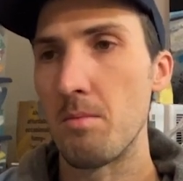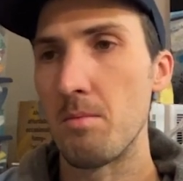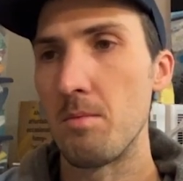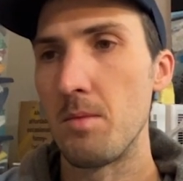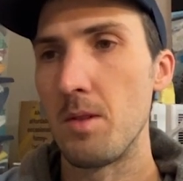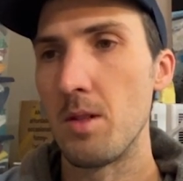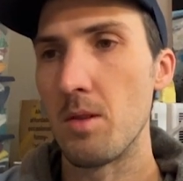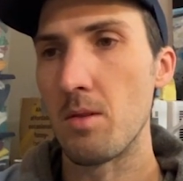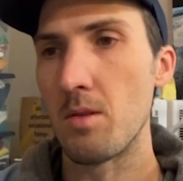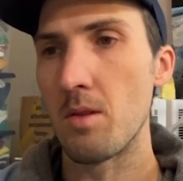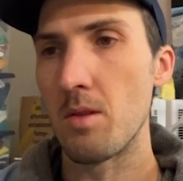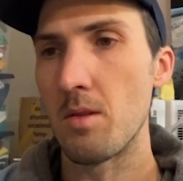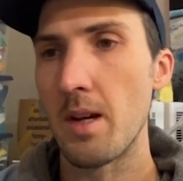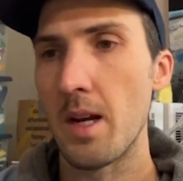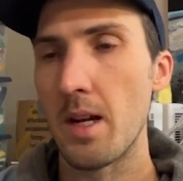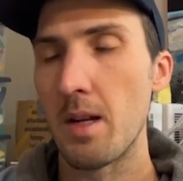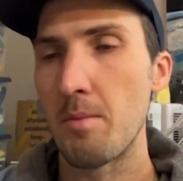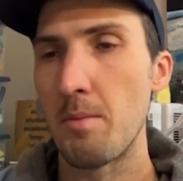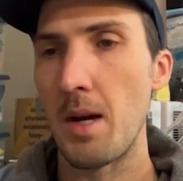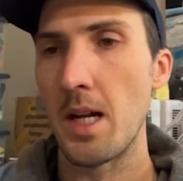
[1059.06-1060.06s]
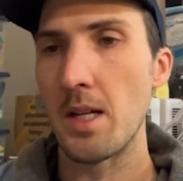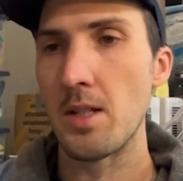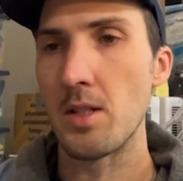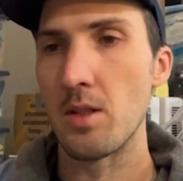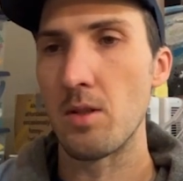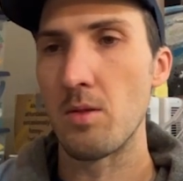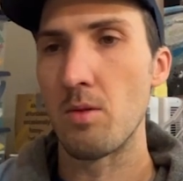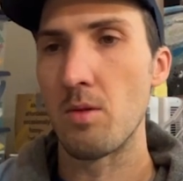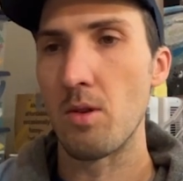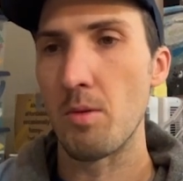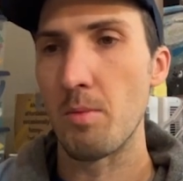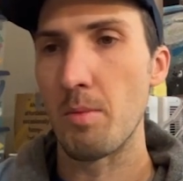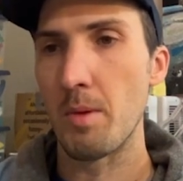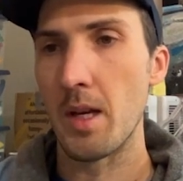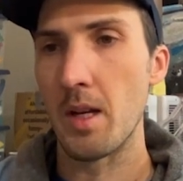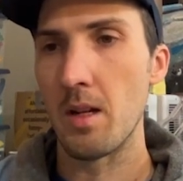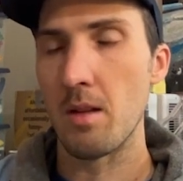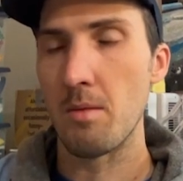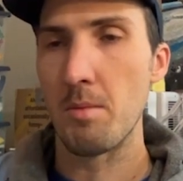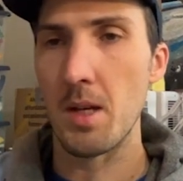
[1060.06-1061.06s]
you know, correct matching quarter
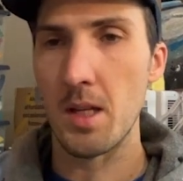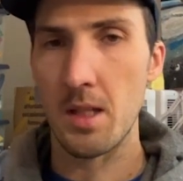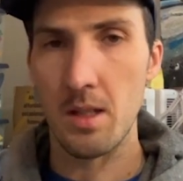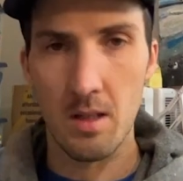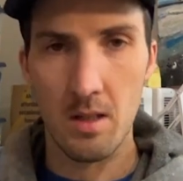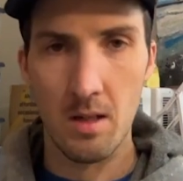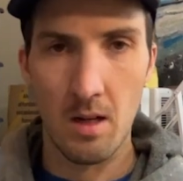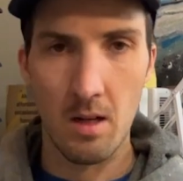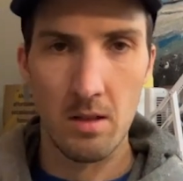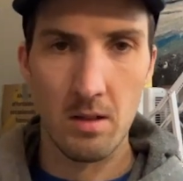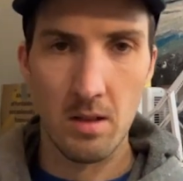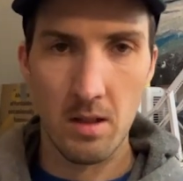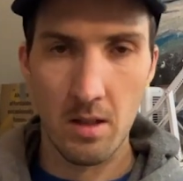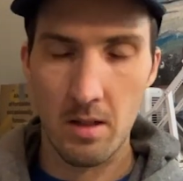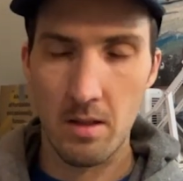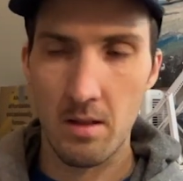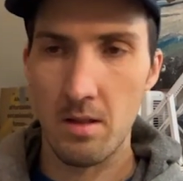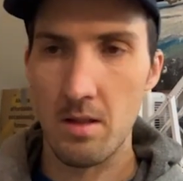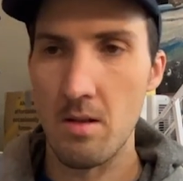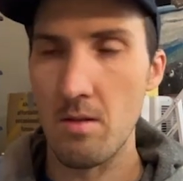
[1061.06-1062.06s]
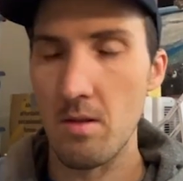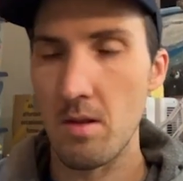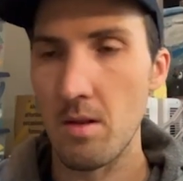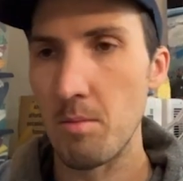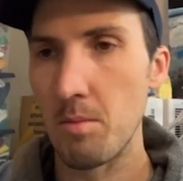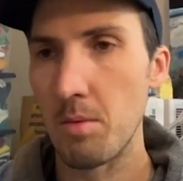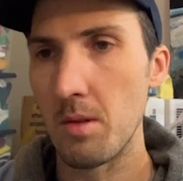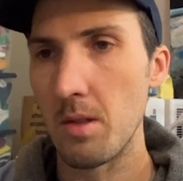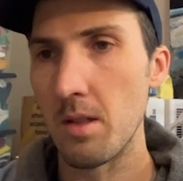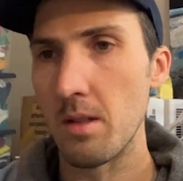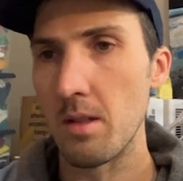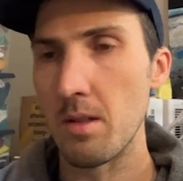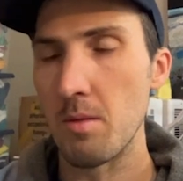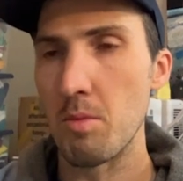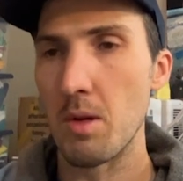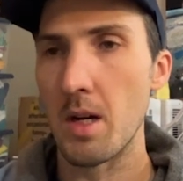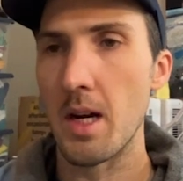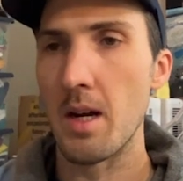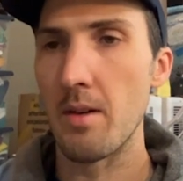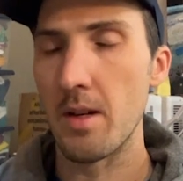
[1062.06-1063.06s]
panel and make the car look, you know, completely
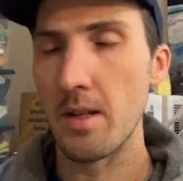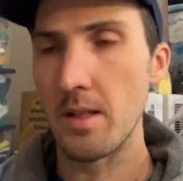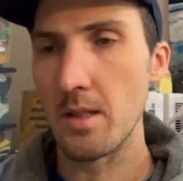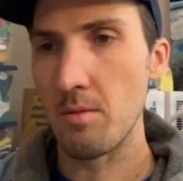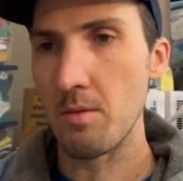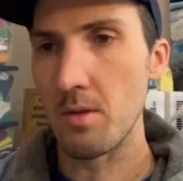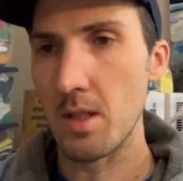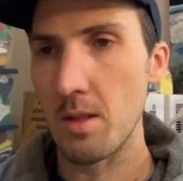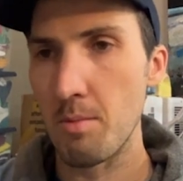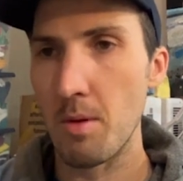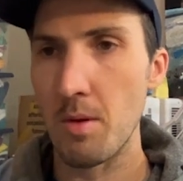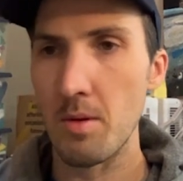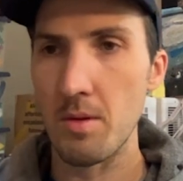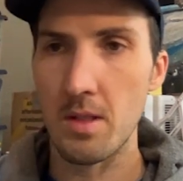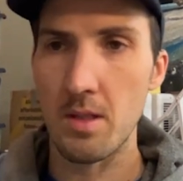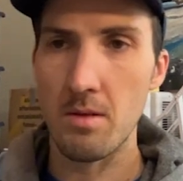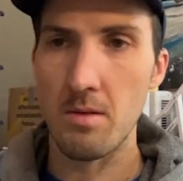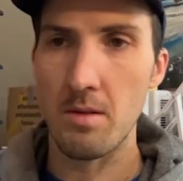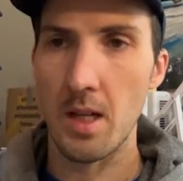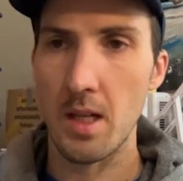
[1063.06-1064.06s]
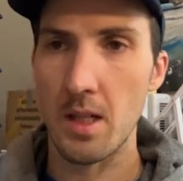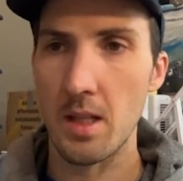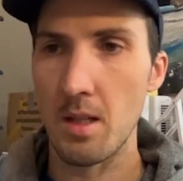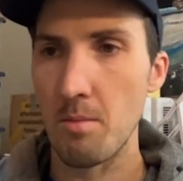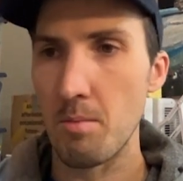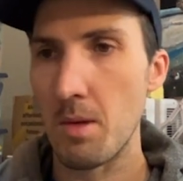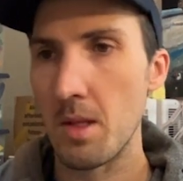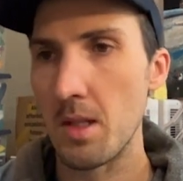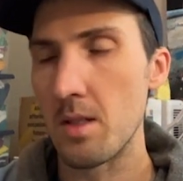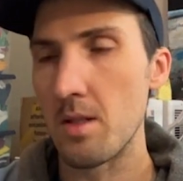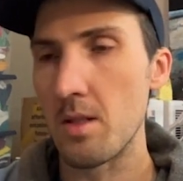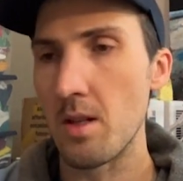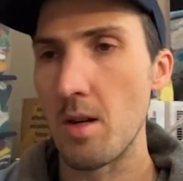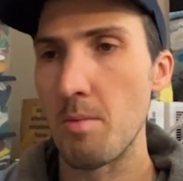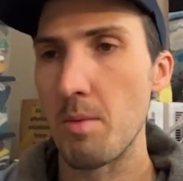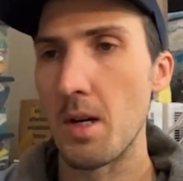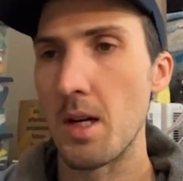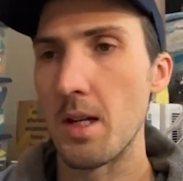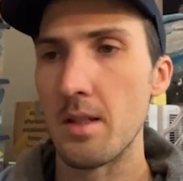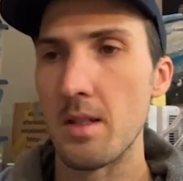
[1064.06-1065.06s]
brown as it was supposed to and get the
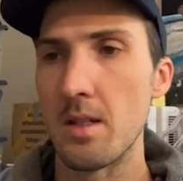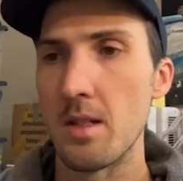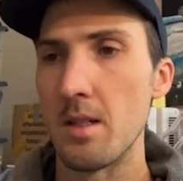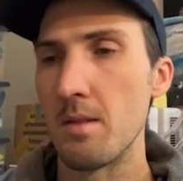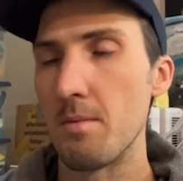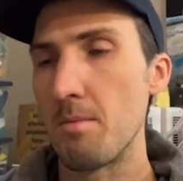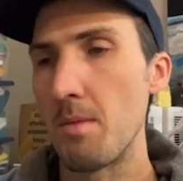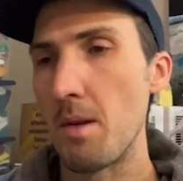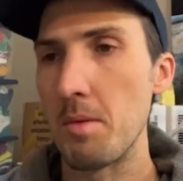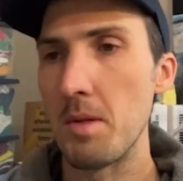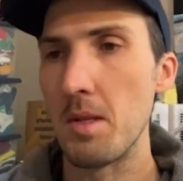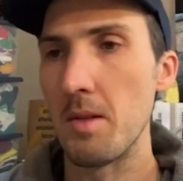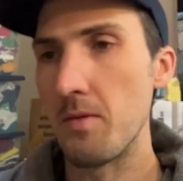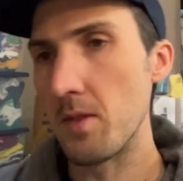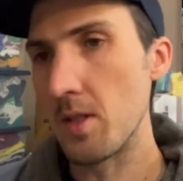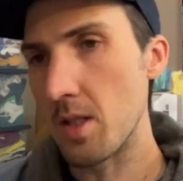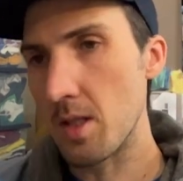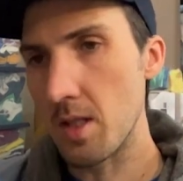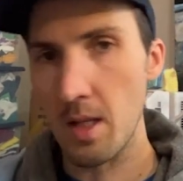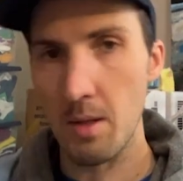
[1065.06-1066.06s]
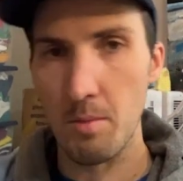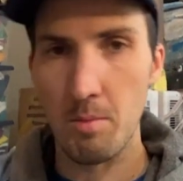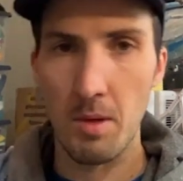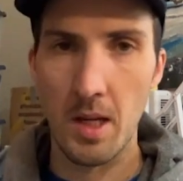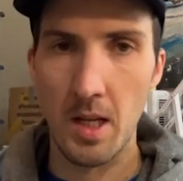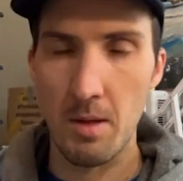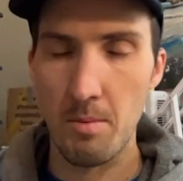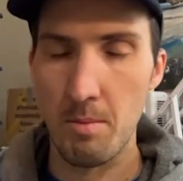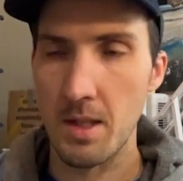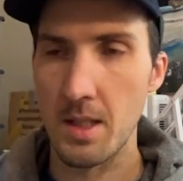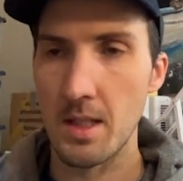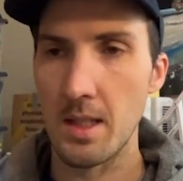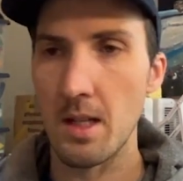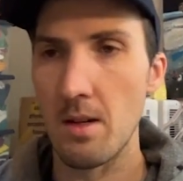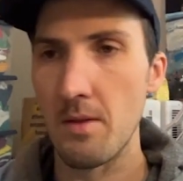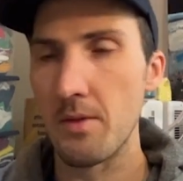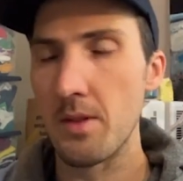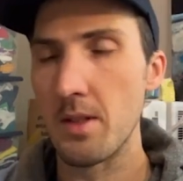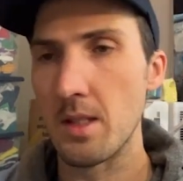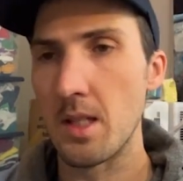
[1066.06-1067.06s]
pinstripe on there and maybe even just like paint it
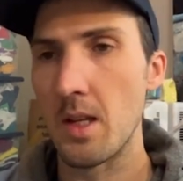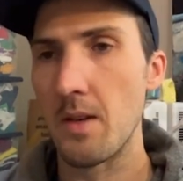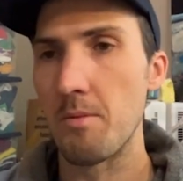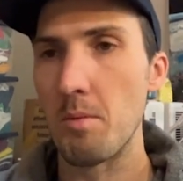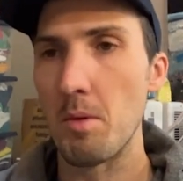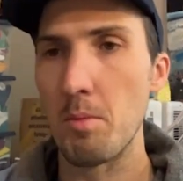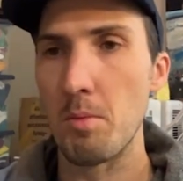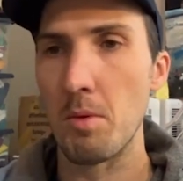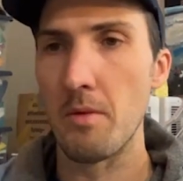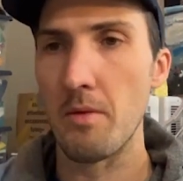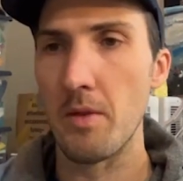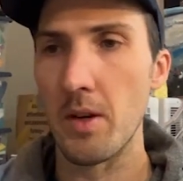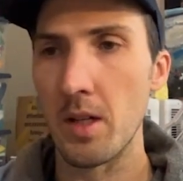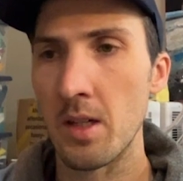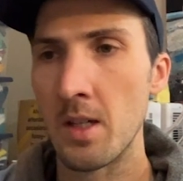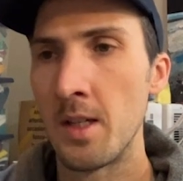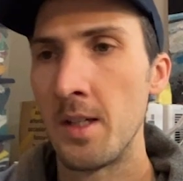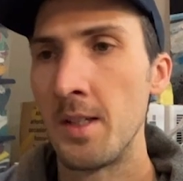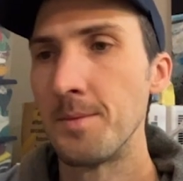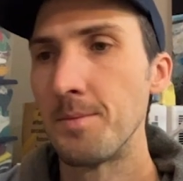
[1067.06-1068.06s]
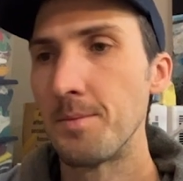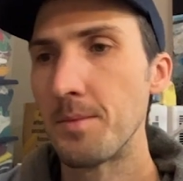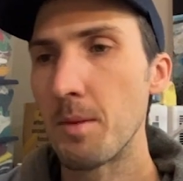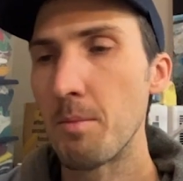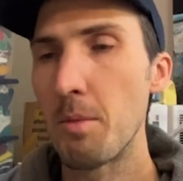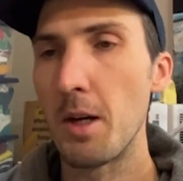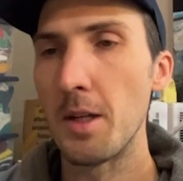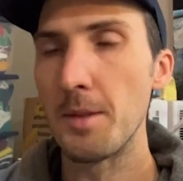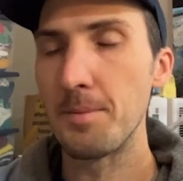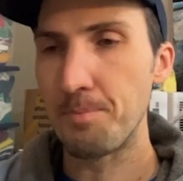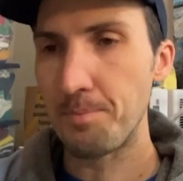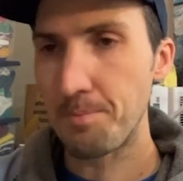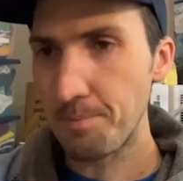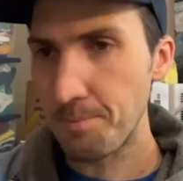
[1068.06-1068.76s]
myself. Doesn't have to be perfect. But